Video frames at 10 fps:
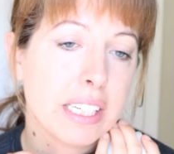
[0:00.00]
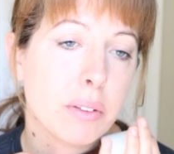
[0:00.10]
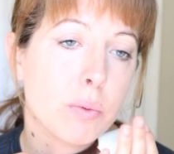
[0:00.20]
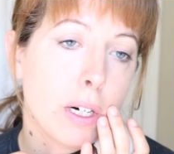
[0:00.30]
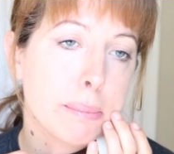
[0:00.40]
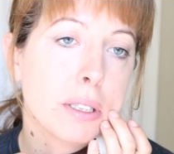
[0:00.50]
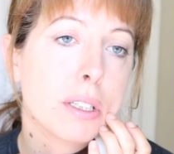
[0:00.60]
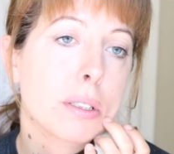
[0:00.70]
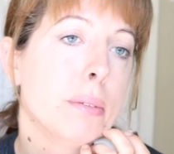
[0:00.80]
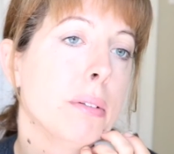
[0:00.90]
like a
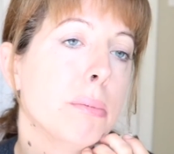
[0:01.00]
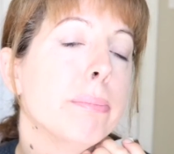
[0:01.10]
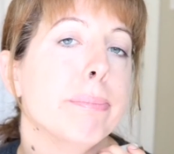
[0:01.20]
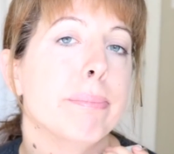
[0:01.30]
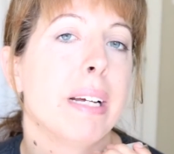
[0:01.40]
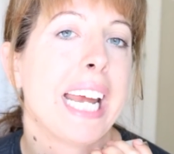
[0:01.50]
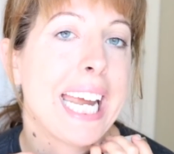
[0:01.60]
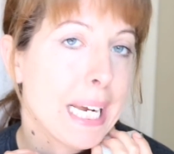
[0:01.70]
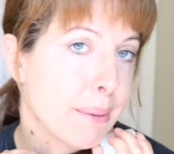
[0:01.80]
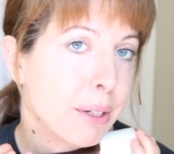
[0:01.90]
rubber mm,
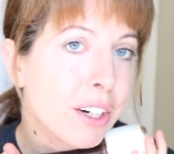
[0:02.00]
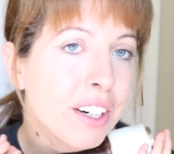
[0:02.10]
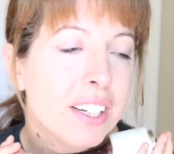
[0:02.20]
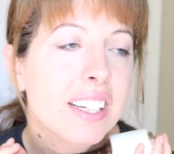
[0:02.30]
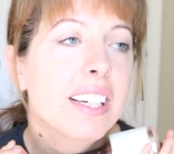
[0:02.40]
hammer